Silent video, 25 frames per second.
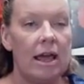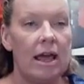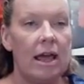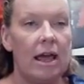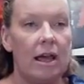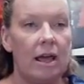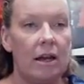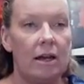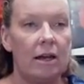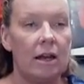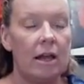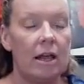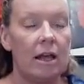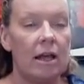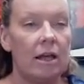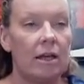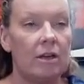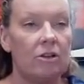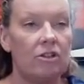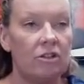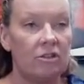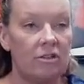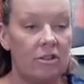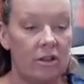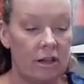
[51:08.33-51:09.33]
And
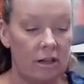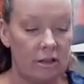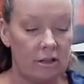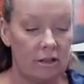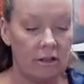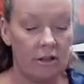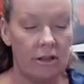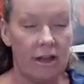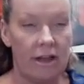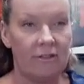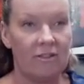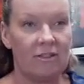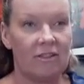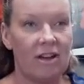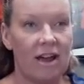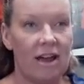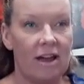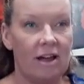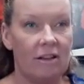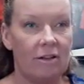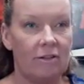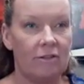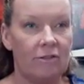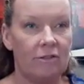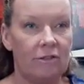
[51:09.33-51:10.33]
just like the
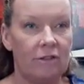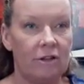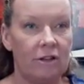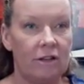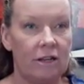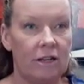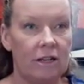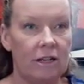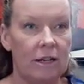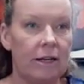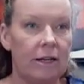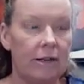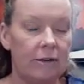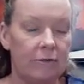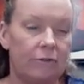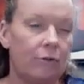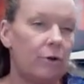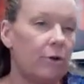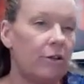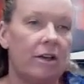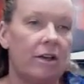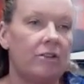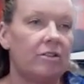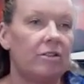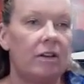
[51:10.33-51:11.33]
lifestyle of eating
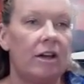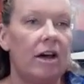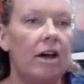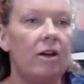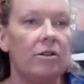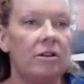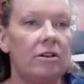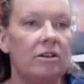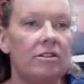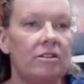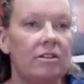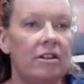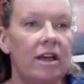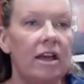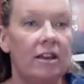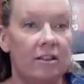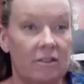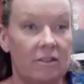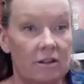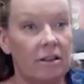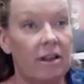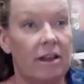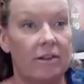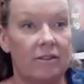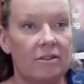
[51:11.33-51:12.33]
4,000 calories a day
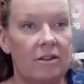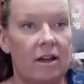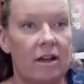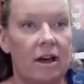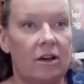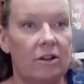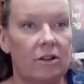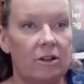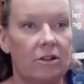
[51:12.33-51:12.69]
is a lifestyle.